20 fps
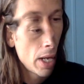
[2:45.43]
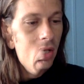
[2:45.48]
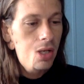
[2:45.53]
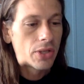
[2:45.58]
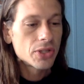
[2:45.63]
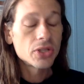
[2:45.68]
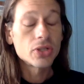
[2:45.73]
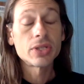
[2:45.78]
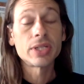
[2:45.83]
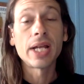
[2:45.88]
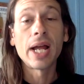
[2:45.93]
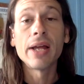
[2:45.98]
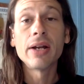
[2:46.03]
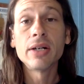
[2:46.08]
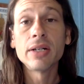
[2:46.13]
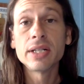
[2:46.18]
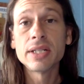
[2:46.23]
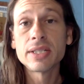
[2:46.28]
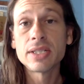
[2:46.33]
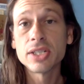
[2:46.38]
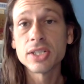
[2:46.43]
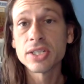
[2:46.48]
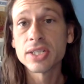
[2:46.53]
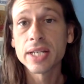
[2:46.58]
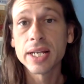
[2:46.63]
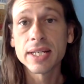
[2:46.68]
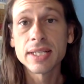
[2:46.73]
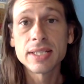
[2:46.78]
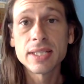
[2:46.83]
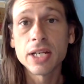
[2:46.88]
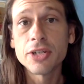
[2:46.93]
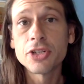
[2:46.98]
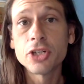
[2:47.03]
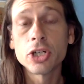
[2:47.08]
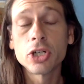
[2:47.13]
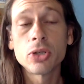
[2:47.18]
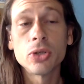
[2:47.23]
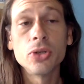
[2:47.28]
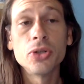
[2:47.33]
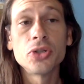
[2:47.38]
So Saturn is just like such a
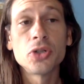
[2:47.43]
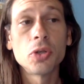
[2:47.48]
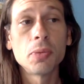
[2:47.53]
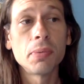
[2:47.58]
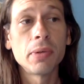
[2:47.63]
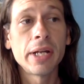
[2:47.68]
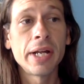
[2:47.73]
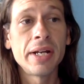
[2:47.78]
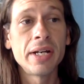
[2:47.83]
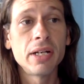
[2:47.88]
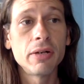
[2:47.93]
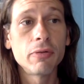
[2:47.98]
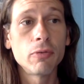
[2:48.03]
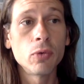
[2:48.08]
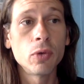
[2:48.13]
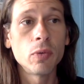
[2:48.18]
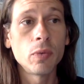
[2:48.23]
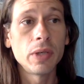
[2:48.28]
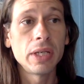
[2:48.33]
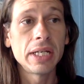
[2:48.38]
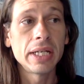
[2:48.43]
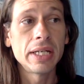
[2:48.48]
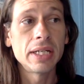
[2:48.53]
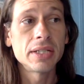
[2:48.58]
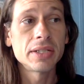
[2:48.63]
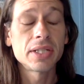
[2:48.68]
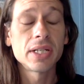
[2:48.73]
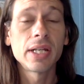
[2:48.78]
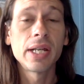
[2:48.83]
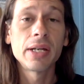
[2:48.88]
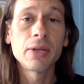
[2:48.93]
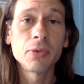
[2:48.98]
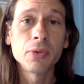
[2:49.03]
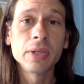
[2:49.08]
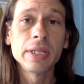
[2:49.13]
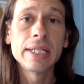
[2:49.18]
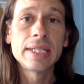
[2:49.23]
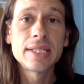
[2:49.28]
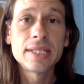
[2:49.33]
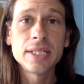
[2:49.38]
crucial planet when we get into like
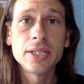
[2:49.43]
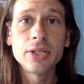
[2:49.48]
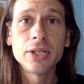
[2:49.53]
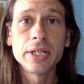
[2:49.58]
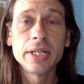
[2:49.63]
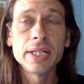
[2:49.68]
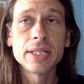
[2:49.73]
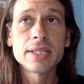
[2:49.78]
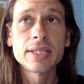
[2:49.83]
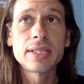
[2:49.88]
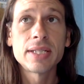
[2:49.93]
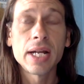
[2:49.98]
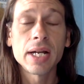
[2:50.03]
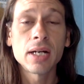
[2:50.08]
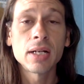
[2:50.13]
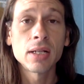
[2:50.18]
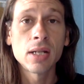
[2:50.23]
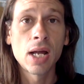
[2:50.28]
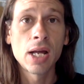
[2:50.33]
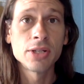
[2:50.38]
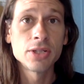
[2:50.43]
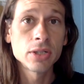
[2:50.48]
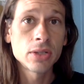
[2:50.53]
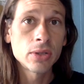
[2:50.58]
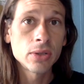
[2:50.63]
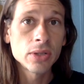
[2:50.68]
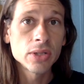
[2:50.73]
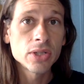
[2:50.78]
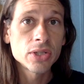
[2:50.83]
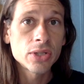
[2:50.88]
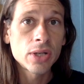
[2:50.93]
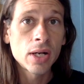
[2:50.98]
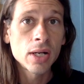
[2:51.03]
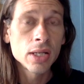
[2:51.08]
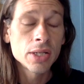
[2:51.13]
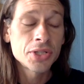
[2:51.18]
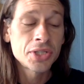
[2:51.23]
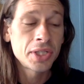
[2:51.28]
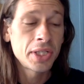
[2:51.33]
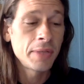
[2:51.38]
really serious psychological
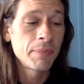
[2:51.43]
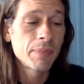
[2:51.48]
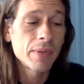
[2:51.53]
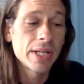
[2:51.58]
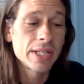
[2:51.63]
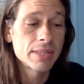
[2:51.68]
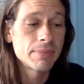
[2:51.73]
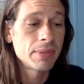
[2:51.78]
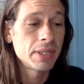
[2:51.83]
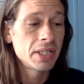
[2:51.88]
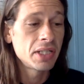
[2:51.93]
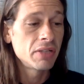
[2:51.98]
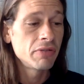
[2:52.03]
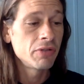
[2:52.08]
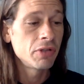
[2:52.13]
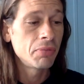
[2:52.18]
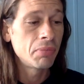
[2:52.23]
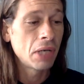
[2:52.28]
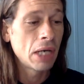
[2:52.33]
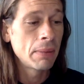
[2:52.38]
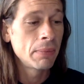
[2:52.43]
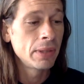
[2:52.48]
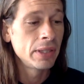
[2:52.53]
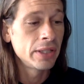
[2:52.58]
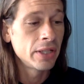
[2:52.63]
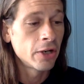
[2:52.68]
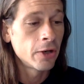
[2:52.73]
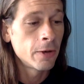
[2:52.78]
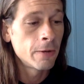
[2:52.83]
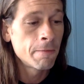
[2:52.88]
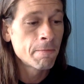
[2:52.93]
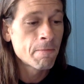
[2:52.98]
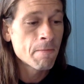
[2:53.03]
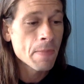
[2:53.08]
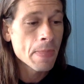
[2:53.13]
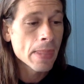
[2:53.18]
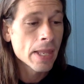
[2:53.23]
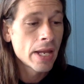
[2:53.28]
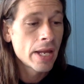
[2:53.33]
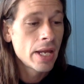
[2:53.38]
astrology, as many of you probably know.
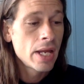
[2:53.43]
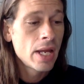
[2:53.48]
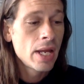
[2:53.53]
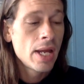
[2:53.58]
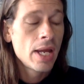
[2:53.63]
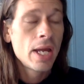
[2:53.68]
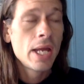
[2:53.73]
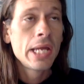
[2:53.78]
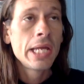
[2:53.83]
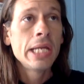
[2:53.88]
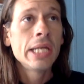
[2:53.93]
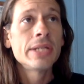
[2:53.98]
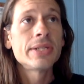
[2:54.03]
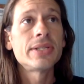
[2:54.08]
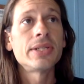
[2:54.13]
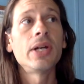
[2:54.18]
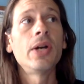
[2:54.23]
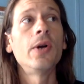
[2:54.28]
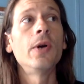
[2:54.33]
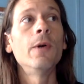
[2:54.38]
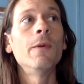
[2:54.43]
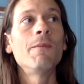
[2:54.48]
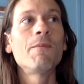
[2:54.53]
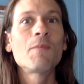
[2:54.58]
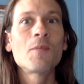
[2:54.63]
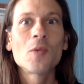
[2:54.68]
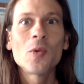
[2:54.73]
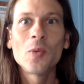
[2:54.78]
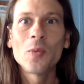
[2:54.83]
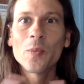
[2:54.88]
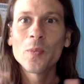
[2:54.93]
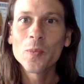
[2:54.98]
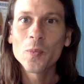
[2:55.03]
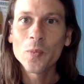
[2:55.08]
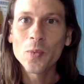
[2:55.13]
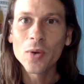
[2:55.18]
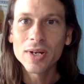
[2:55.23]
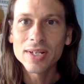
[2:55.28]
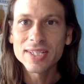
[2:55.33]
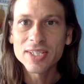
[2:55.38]
So,
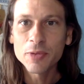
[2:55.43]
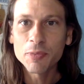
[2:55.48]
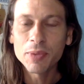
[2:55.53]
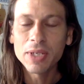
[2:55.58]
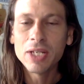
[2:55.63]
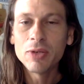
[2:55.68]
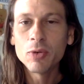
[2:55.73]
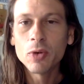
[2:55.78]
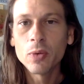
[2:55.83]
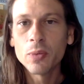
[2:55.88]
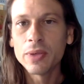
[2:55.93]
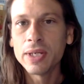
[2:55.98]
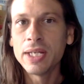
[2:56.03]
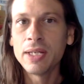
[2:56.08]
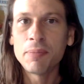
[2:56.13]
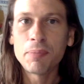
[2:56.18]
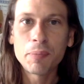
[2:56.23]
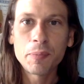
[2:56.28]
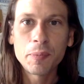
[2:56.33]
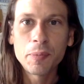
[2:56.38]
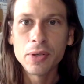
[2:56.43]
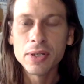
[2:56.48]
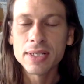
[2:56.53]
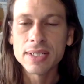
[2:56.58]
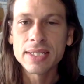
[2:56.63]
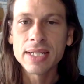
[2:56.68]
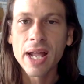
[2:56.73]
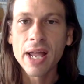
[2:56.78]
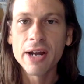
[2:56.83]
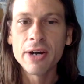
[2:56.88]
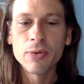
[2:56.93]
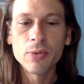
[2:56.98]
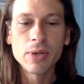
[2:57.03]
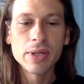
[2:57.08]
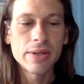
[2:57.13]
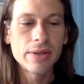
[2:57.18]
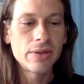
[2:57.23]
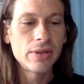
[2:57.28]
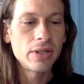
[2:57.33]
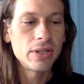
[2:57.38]
what does it mean when we put Saturn
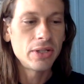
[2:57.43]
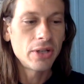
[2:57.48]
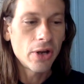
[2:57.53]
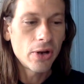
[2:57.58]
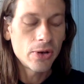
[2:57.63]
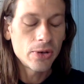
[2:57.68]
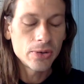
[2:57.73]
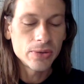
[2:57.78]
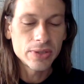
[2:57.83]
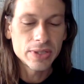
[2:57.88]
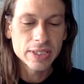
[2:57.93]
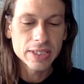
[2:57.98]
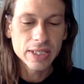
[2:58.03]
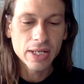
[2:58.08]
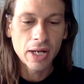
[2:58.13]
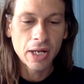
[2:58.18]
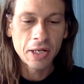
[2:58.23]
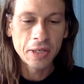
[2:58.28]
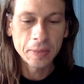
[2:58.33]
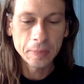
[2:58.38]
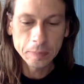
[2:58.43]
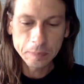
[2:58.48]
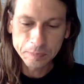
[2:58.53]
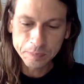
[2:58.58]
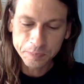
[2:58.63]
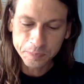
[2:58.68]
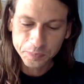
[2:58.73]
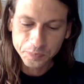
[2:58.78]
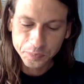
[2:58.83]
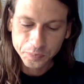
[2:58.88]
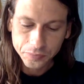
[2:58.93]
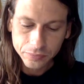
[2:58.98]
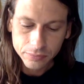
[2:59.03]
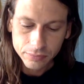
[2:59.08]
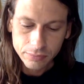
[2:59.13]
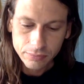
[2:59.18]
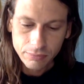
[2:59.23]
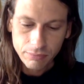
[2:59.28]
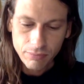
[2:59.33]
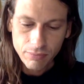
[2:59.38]
with the nodes? Um,
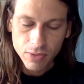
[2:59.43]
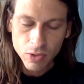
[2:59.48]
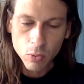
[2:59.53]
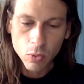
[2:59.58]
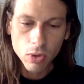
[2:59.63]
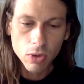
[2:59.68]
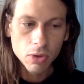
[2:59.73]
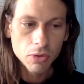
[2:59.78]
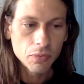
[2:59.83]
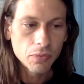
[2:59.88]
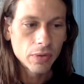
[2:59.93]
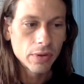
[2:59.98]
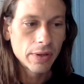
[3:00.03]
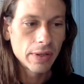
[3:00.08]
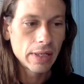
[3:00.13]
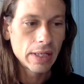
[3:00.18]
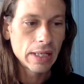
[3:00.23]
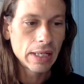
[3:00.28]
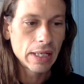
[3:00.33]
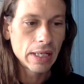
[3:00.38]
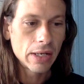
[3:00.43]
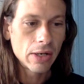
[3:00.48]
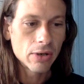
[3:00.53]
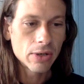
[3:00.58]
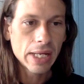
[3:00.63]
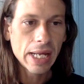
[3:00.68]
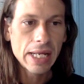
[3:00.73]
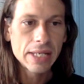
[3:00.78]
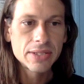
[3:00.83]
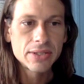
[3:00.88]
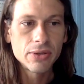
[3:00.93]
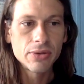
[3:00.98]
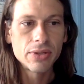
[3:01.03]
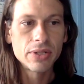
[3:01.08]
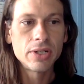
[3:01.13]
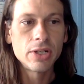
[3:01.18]
well, okay, so the